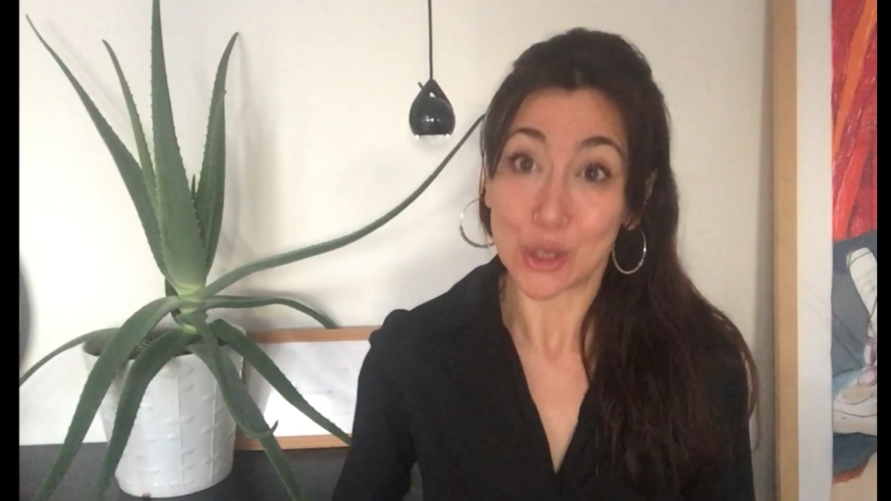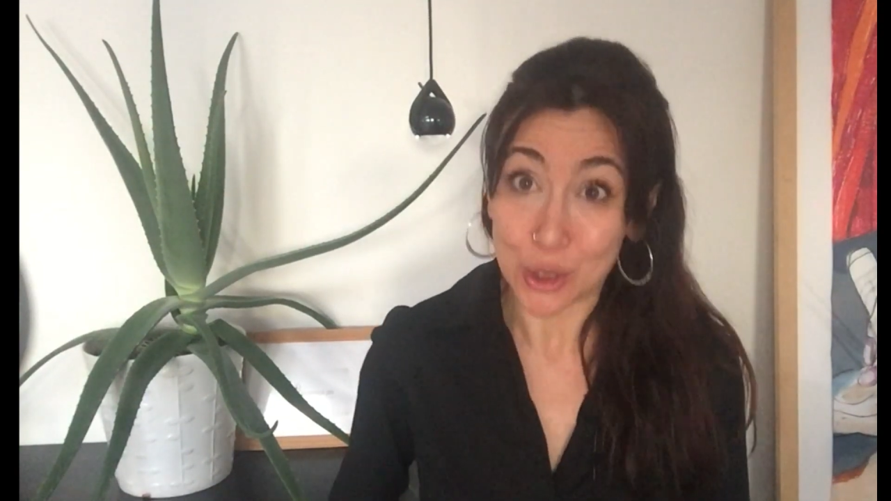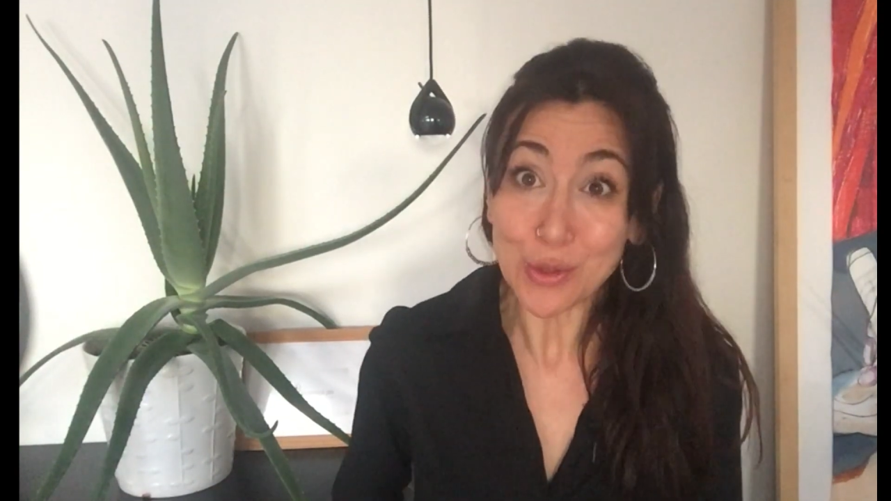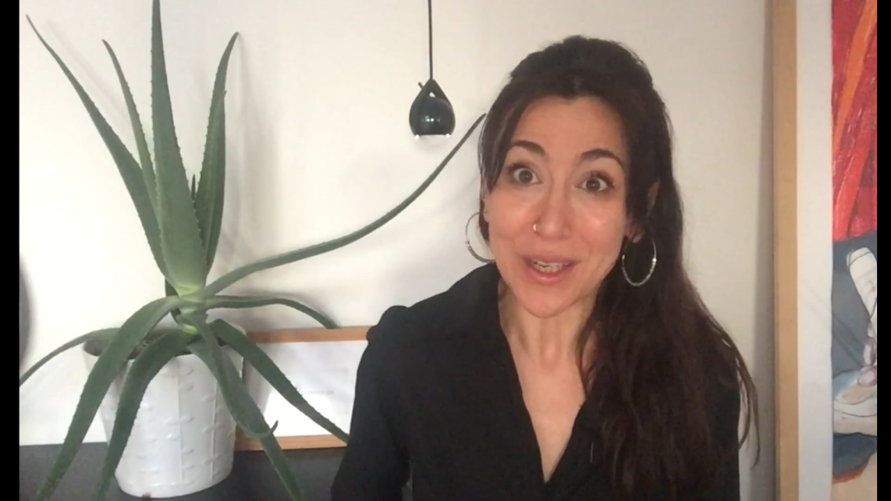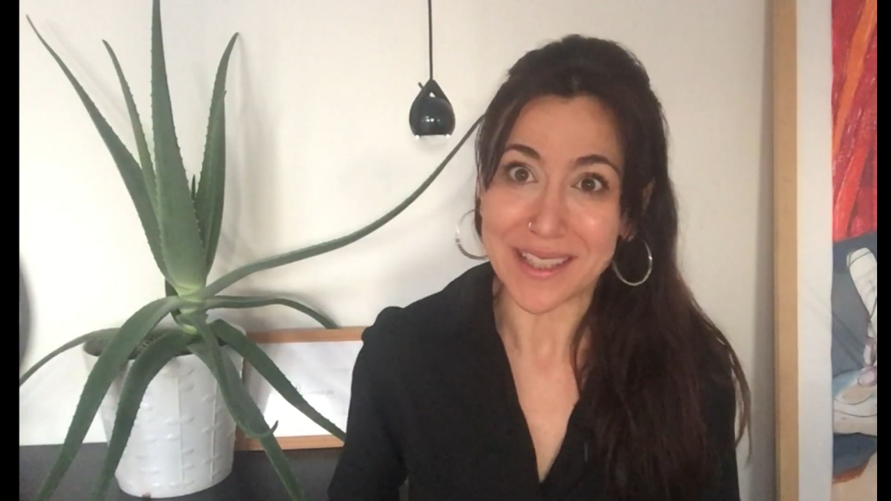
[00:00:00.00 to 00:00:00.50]

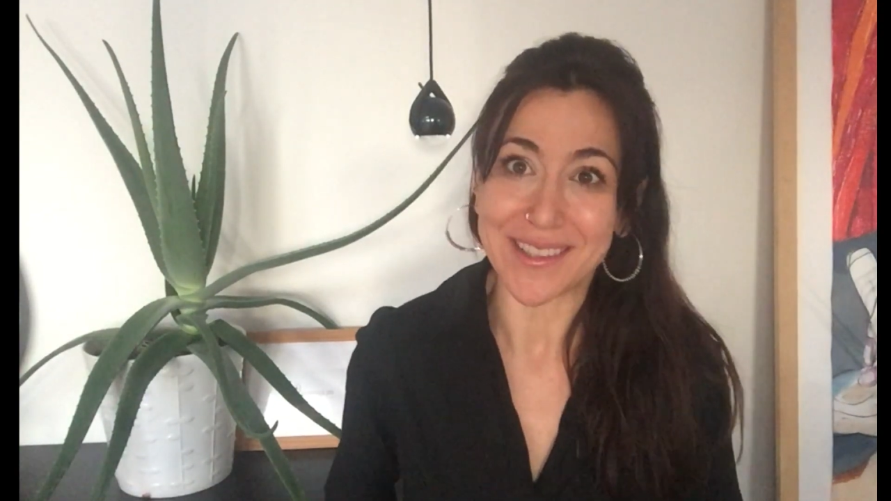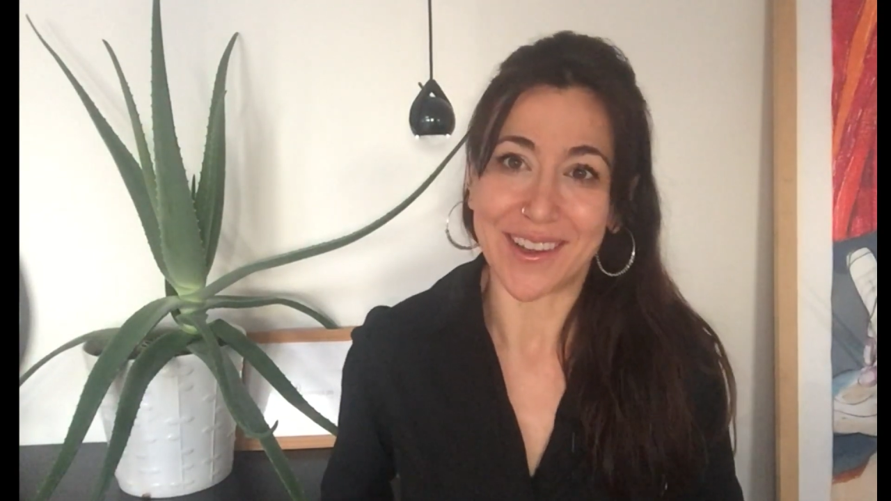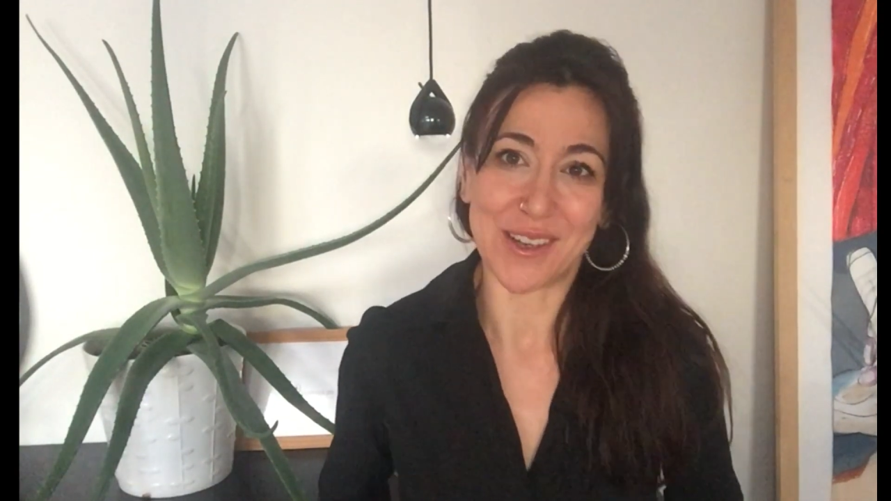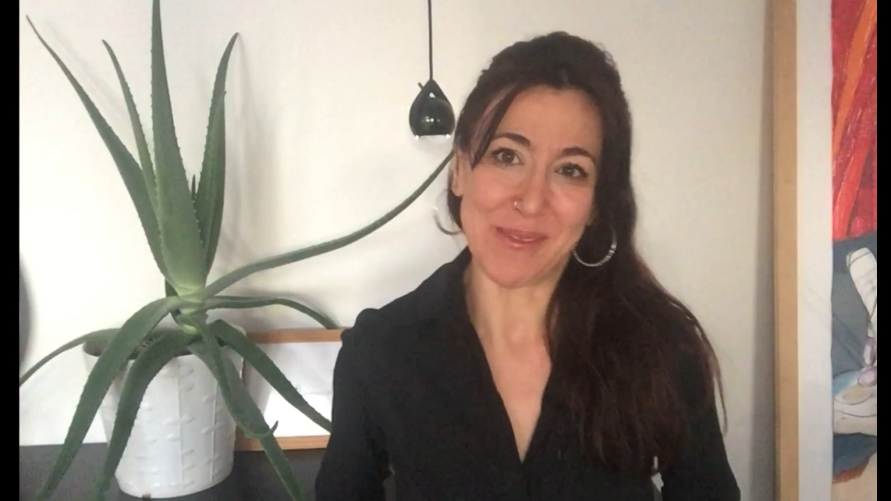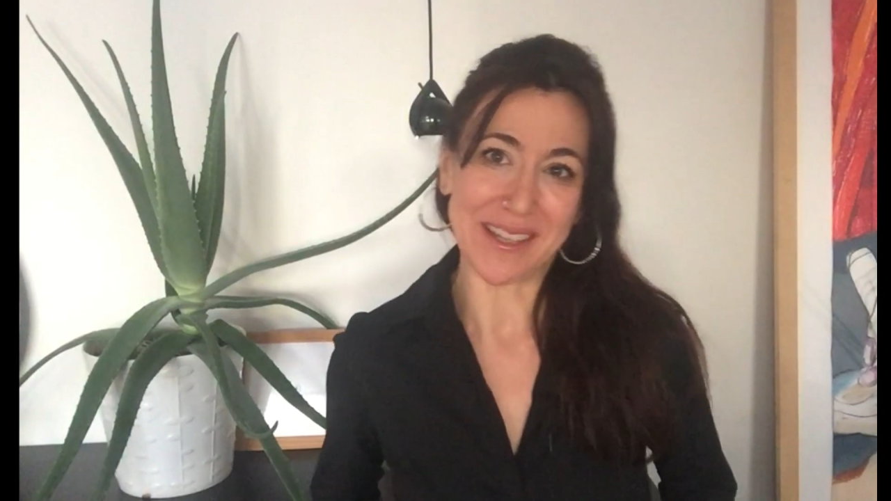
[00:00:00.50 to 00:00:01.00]
do they
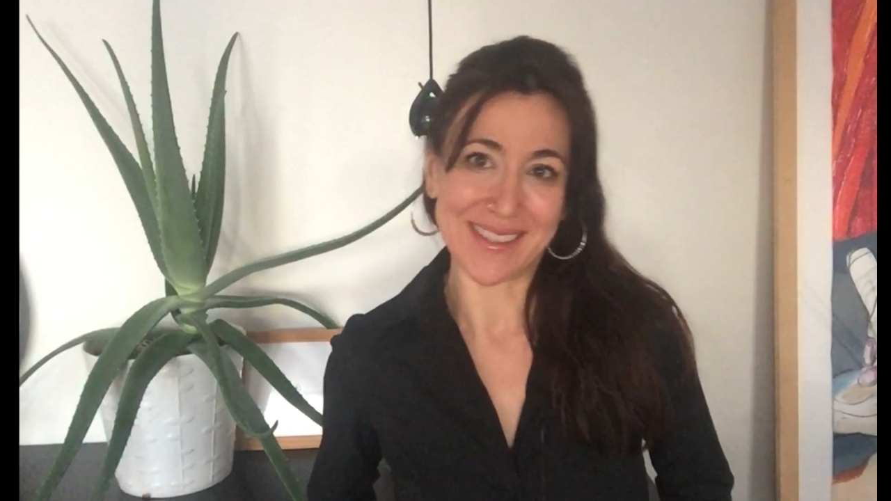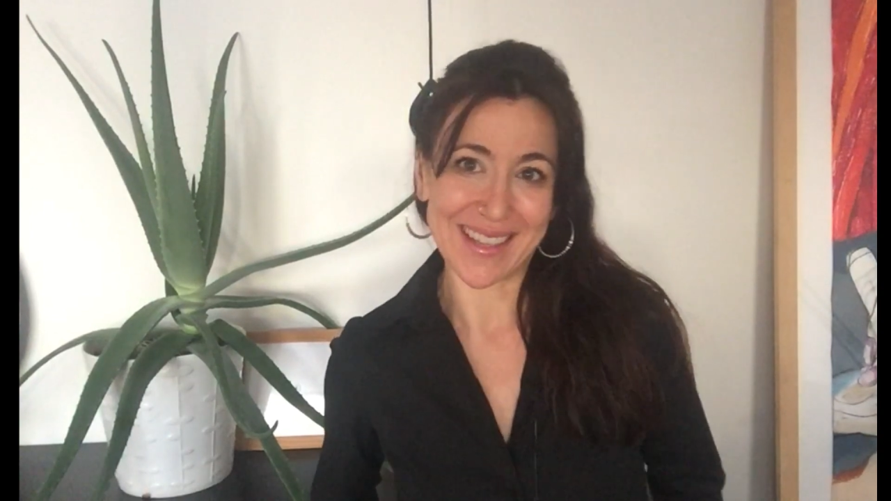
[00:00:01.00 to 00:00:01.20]
talk about